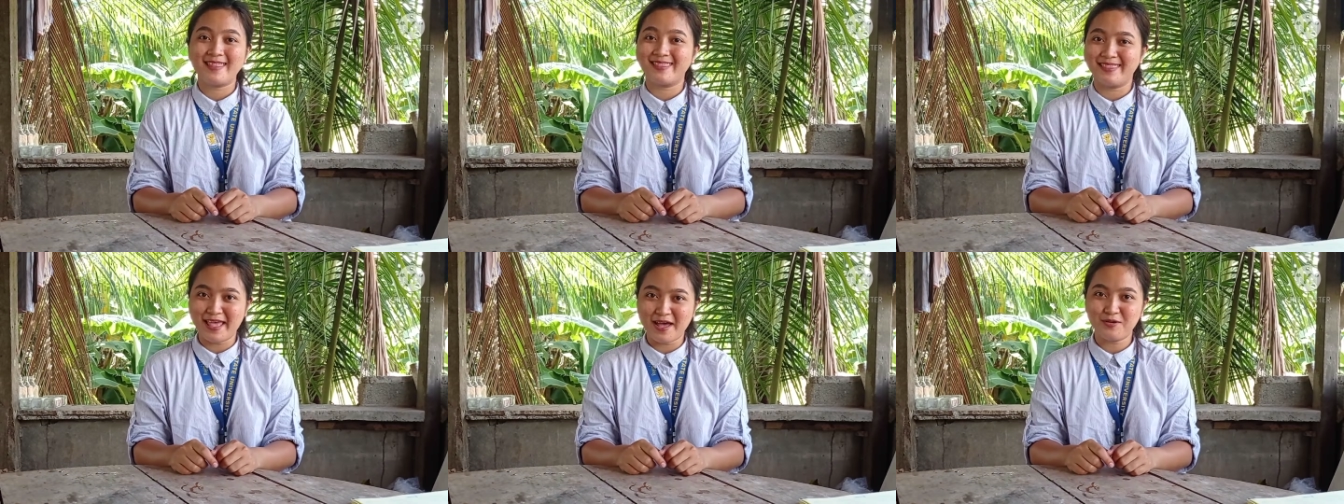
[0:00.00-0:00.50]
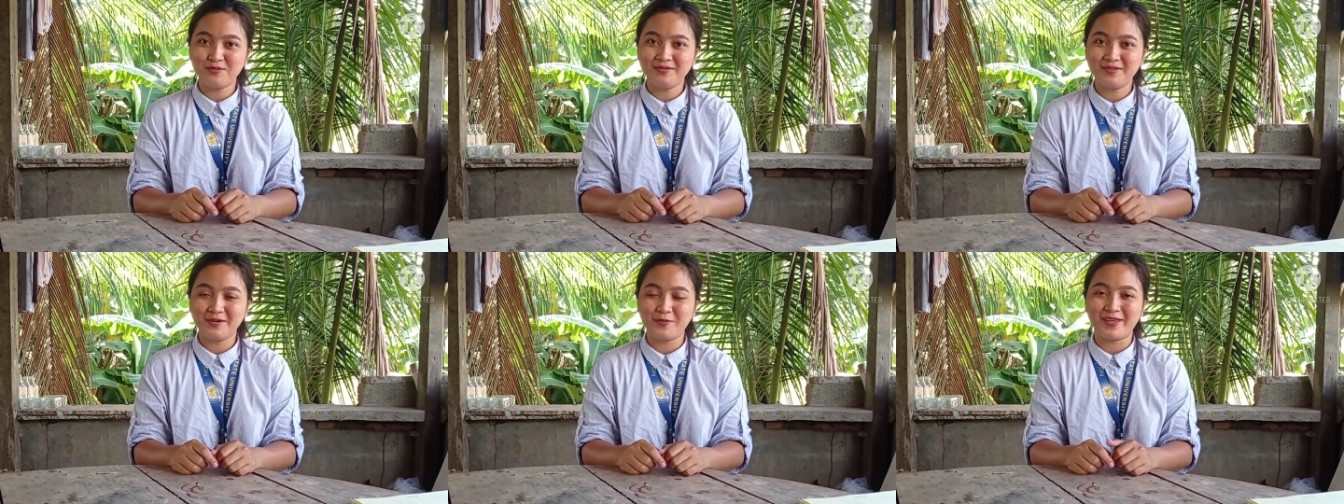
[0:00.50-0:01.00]
Now,
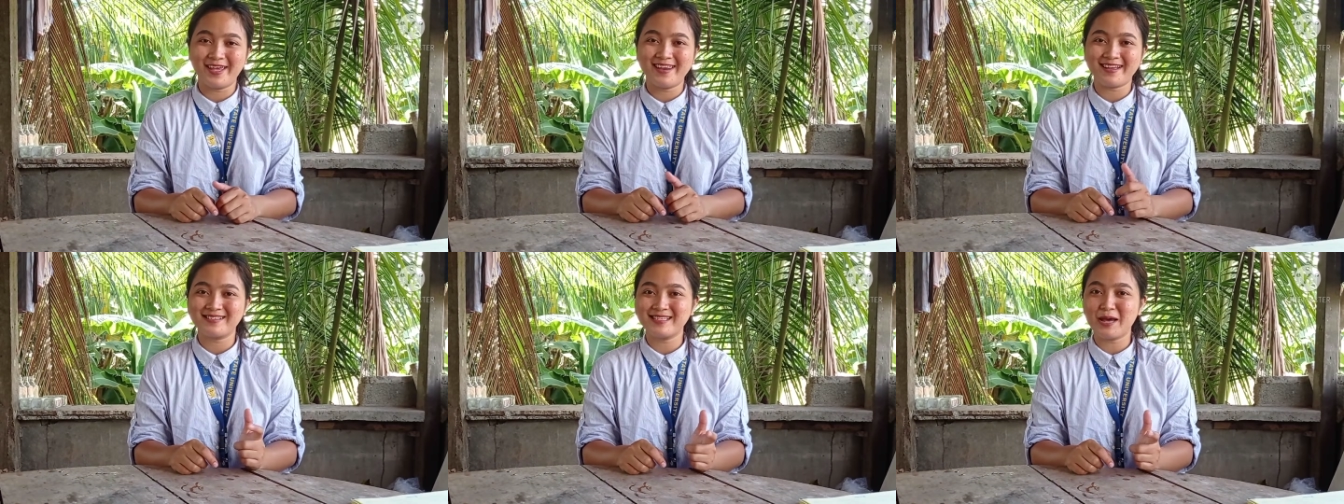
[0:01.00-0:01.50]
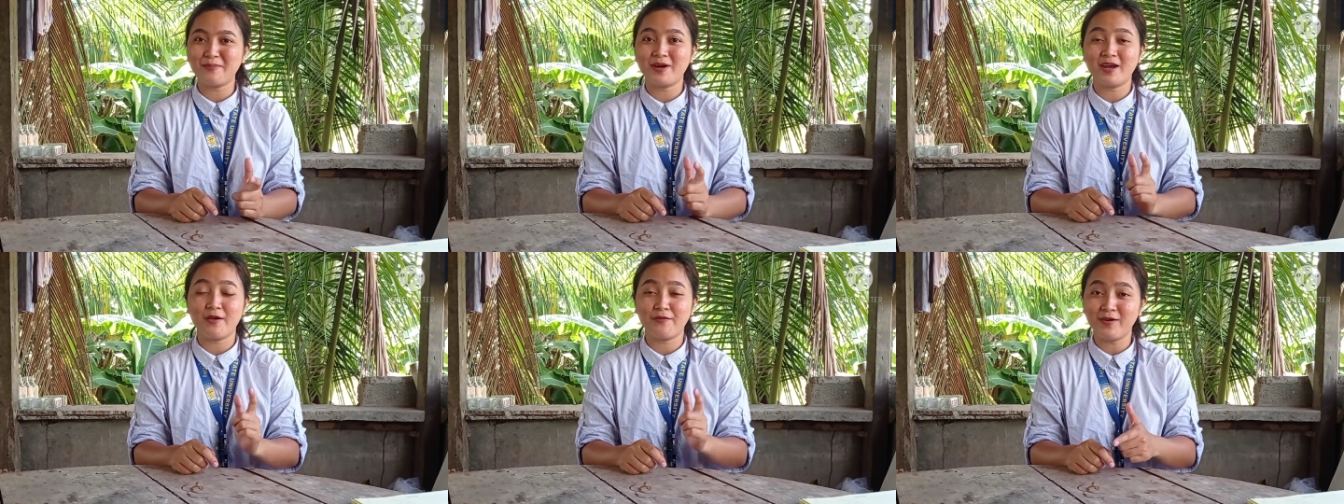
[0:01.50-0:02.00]
we can accept our
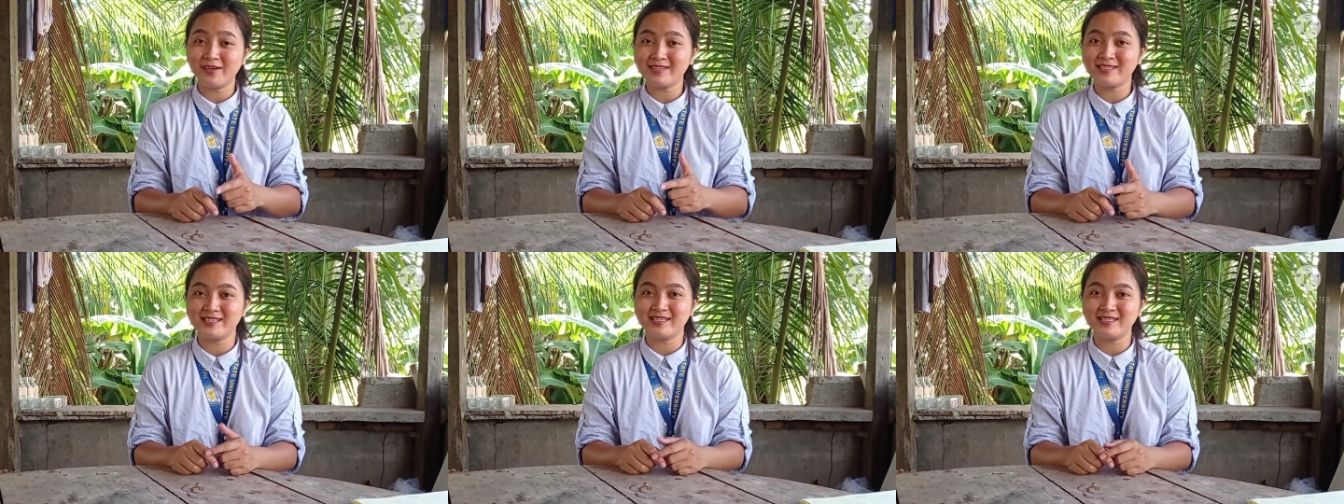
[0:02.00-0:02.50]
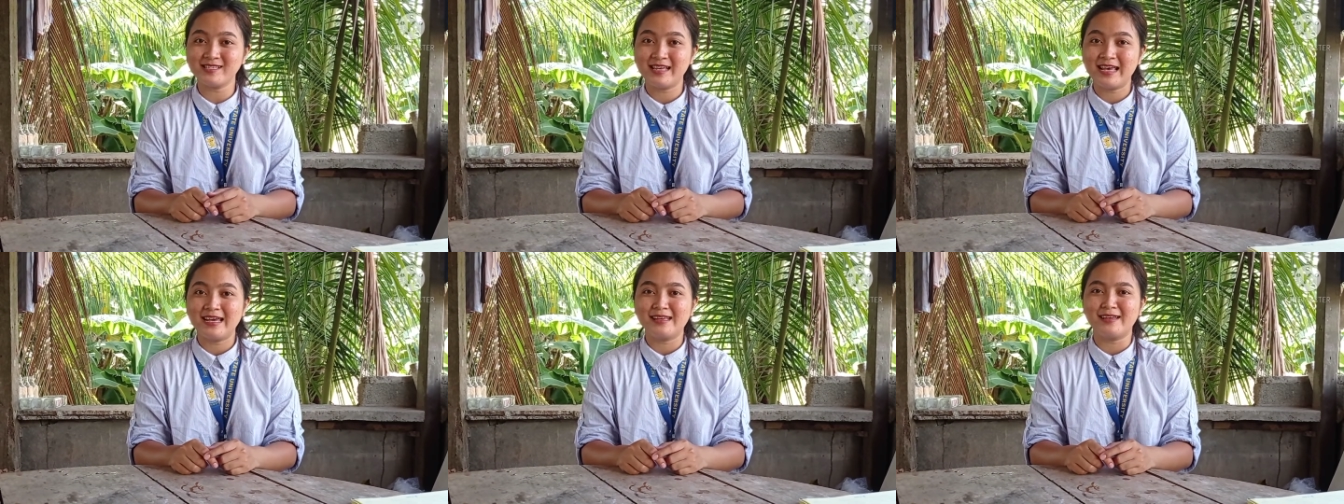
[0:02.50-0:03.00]
hypothesis
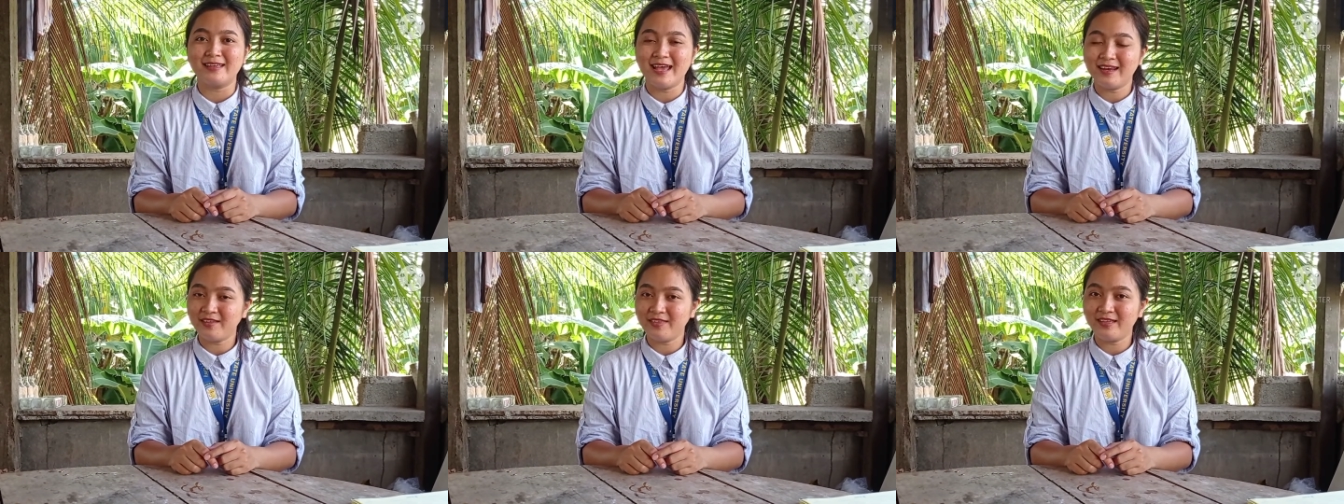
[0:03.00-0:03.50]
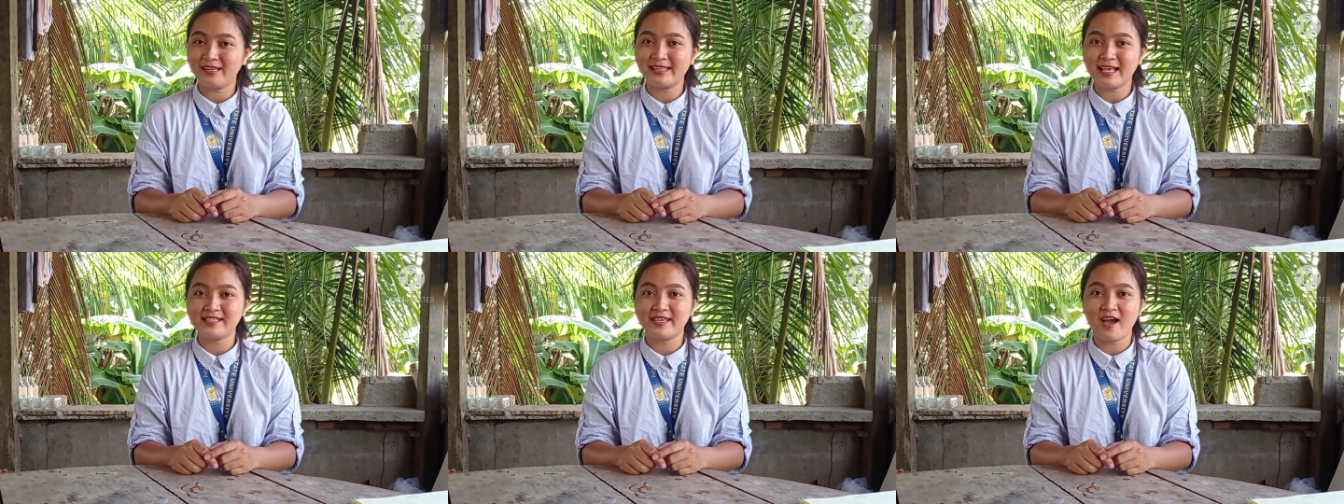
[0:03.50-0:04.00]
that anything that
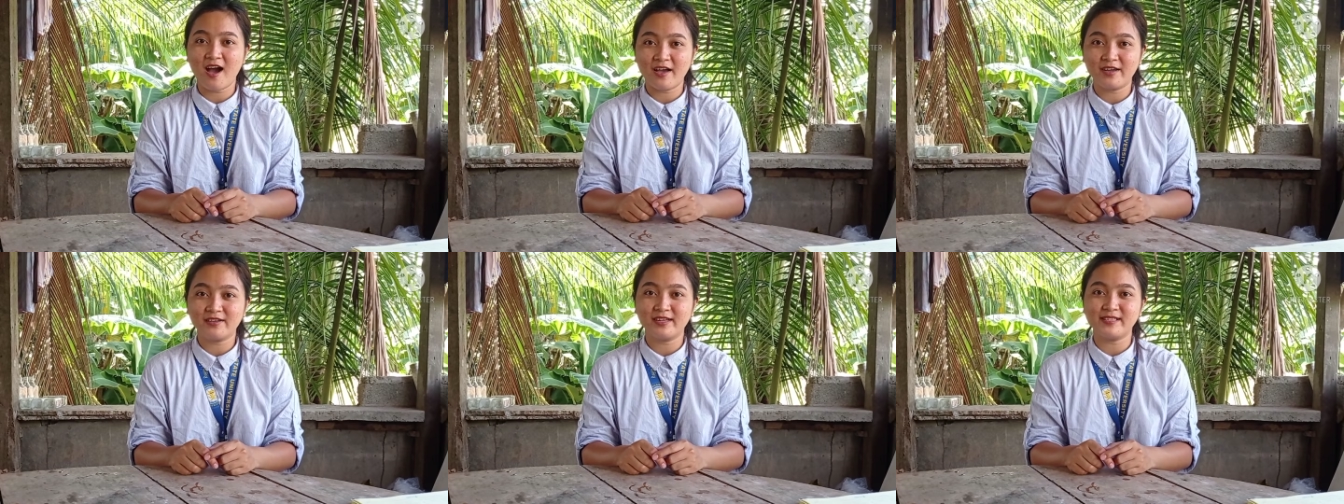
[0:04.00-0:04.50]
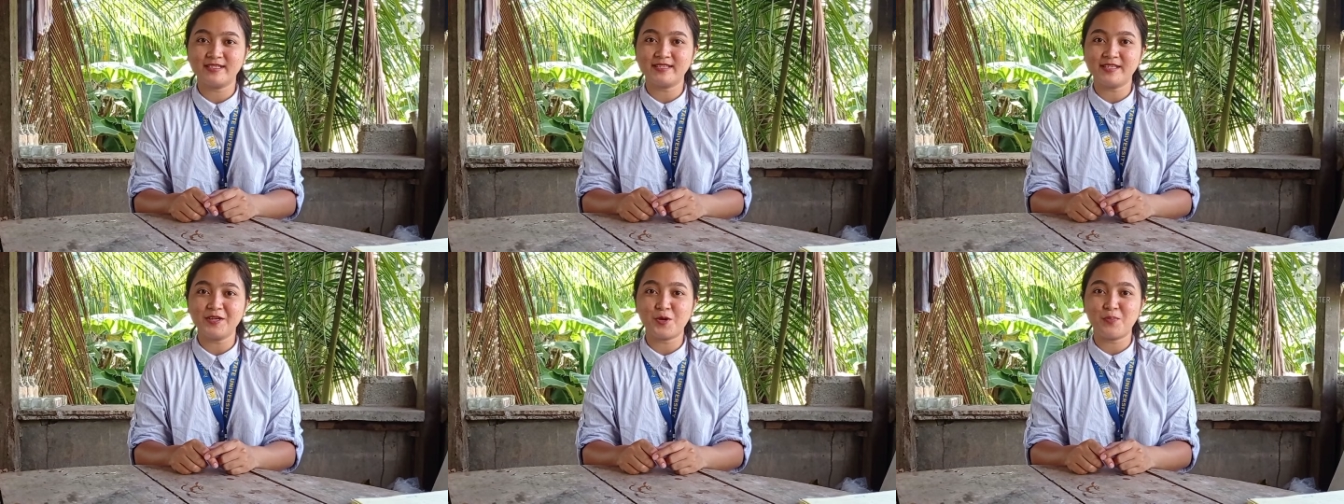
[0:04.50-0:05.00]
has a higher
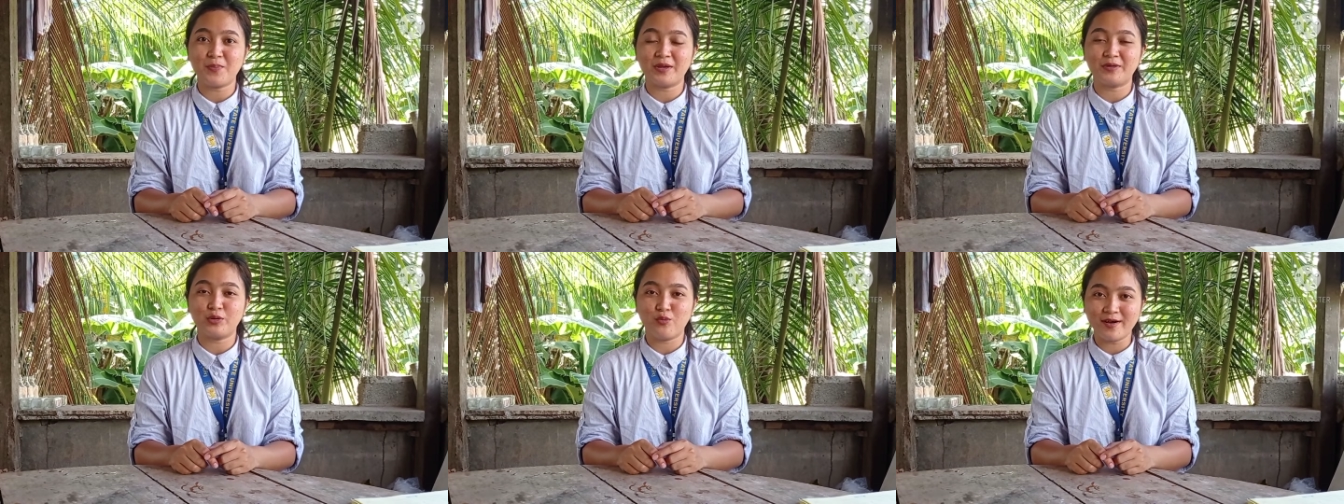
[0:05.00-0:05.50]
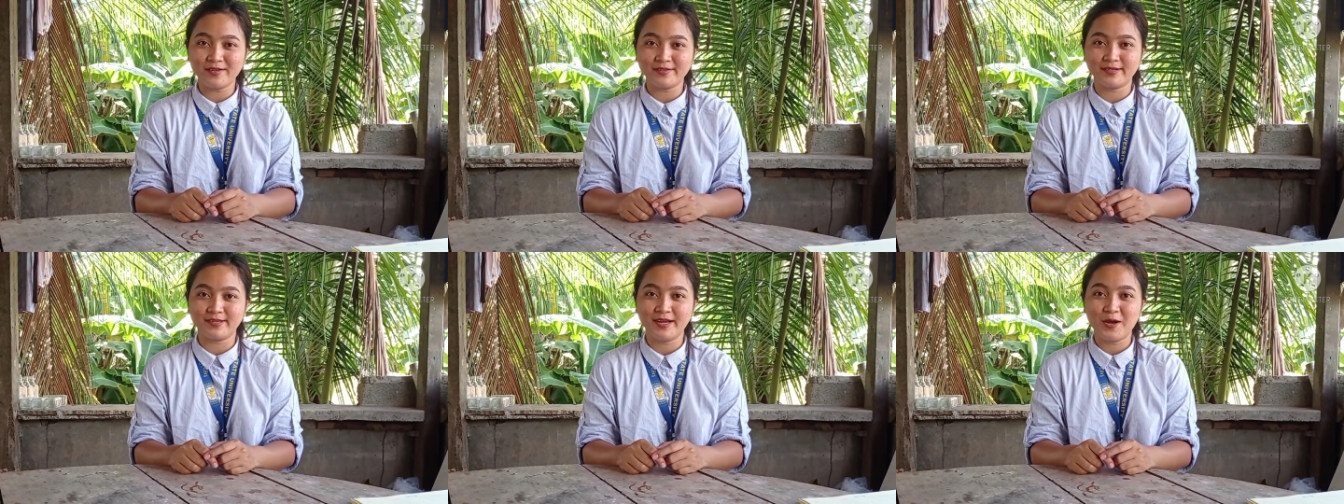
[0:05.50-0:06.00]
density compared to the
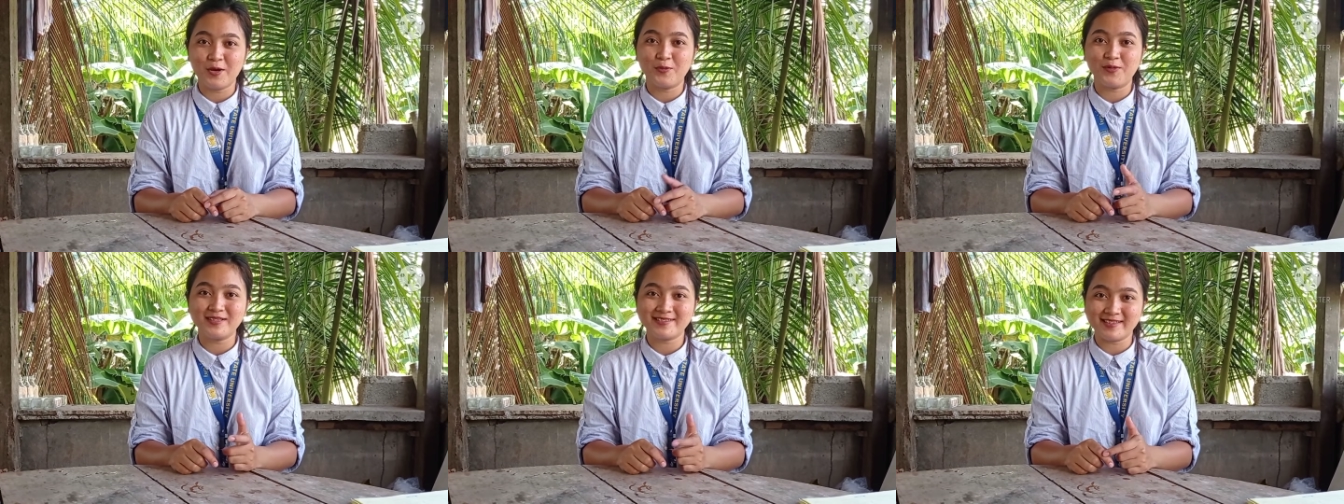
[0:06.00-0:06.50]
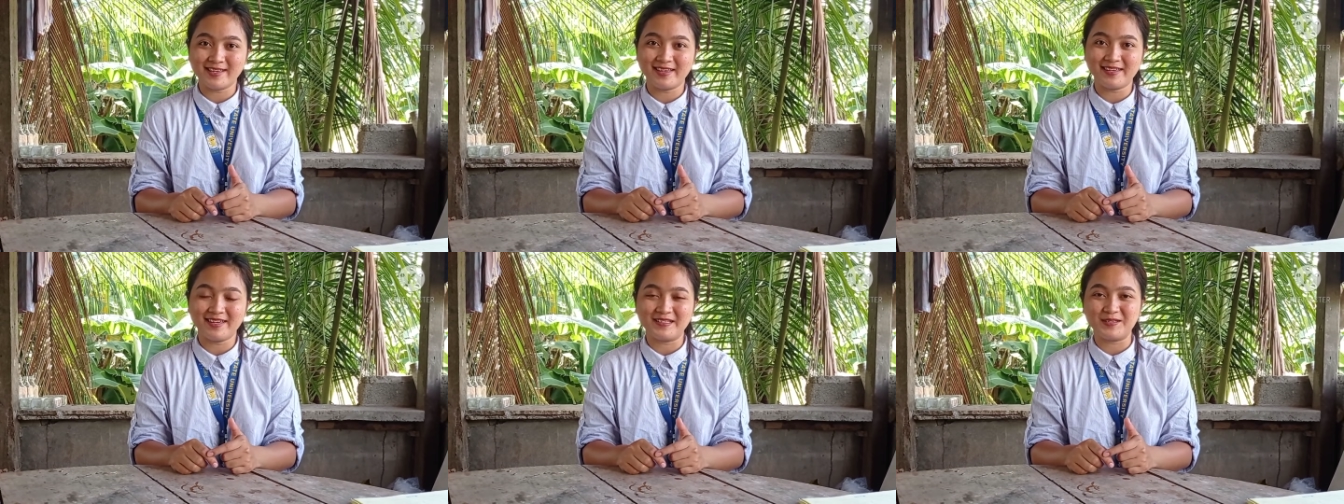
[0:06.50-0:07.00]
water will
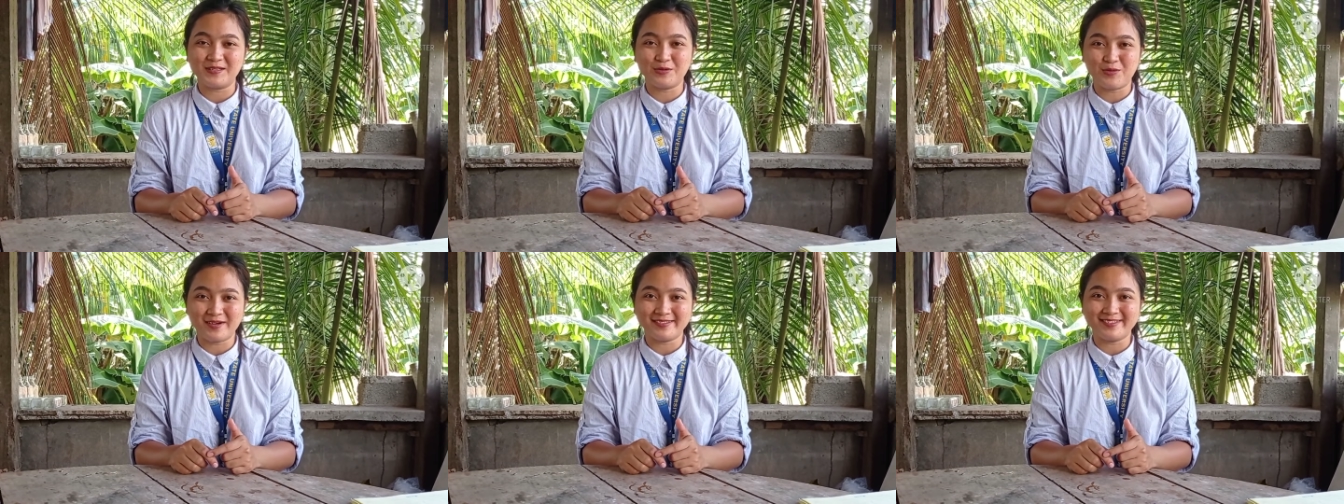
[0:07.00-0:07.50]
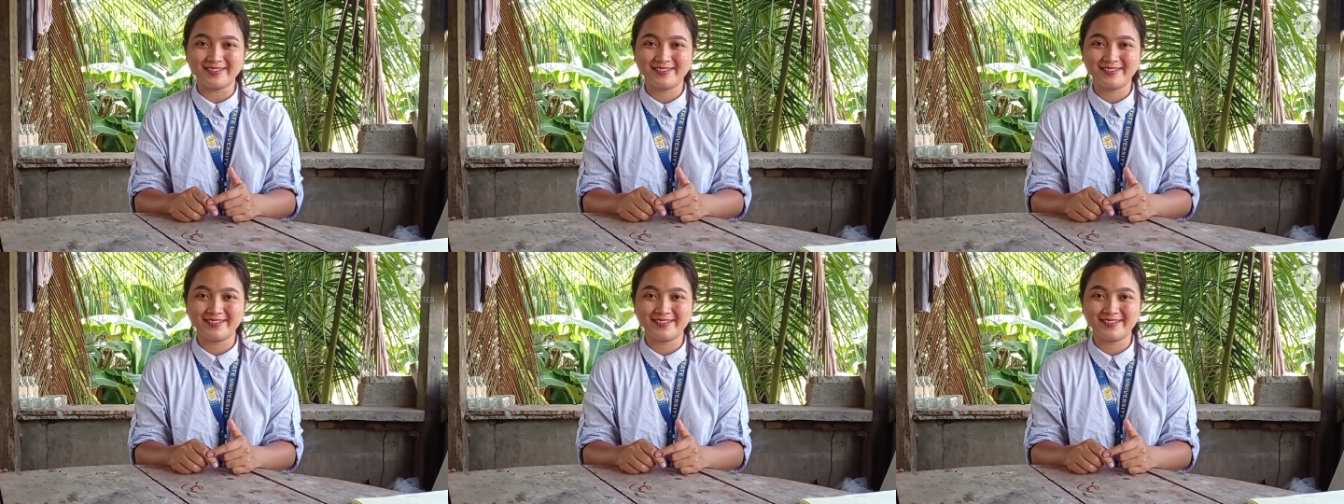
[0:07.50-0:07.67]
sink into the water.